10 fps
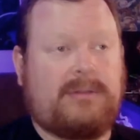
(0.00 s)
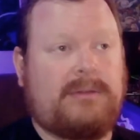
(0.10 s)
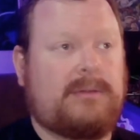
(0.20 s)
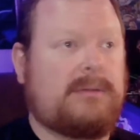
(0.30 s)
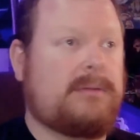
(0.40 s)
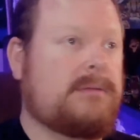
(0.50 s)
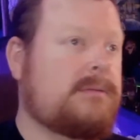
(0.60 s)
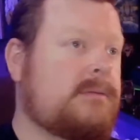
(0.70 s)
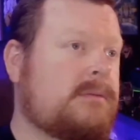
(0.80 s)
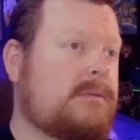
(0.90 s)
they're putting out
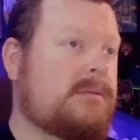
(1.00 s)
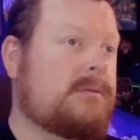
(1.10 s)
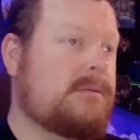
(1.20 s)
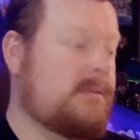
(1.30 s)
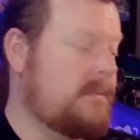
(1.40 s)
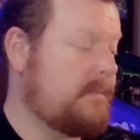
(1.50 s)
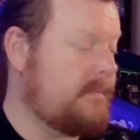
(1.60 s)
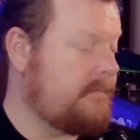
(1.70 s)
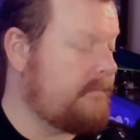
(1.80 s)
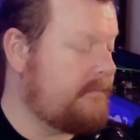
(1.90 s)
stuff. They're really
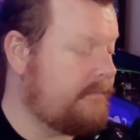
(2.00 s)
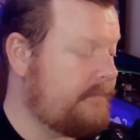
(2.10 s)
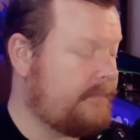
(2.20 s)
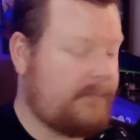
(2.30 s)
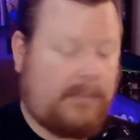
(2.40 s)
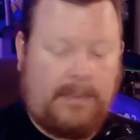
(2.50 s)
paying